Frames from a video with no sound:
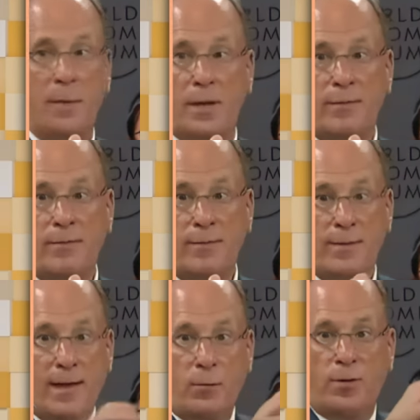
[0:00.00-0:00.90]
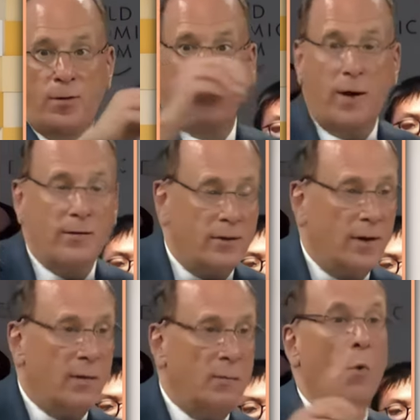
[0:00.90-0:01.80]
they're going to be left. That's where the
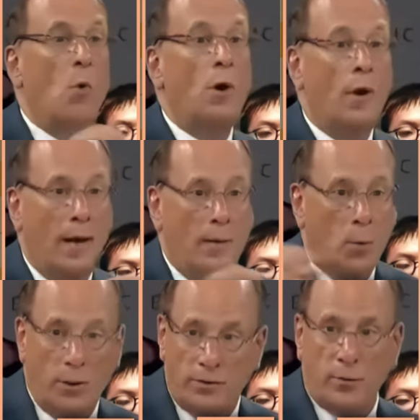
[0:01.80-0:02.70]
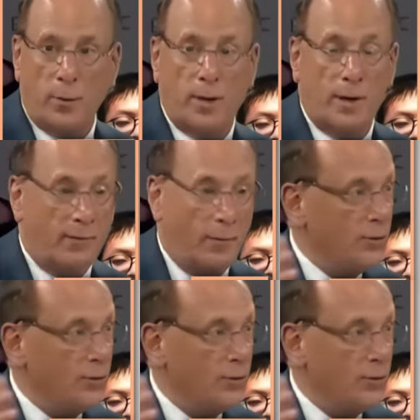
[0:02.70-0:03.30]
divide's going to get more and more extreme, and